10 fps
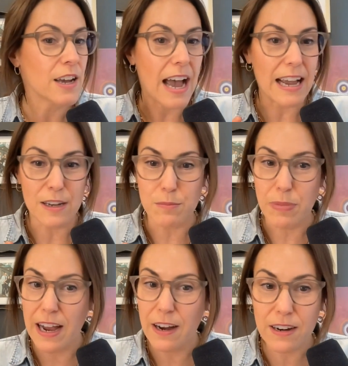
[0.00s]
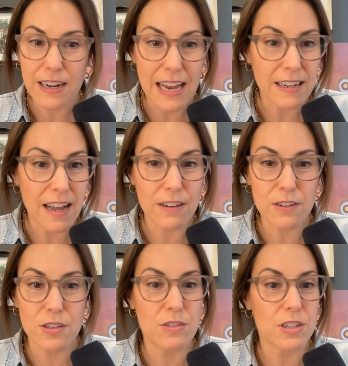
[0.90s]
I can buy her an $8
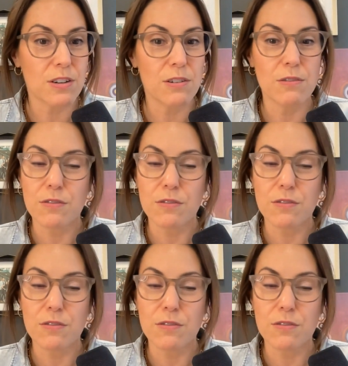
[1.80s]
tutu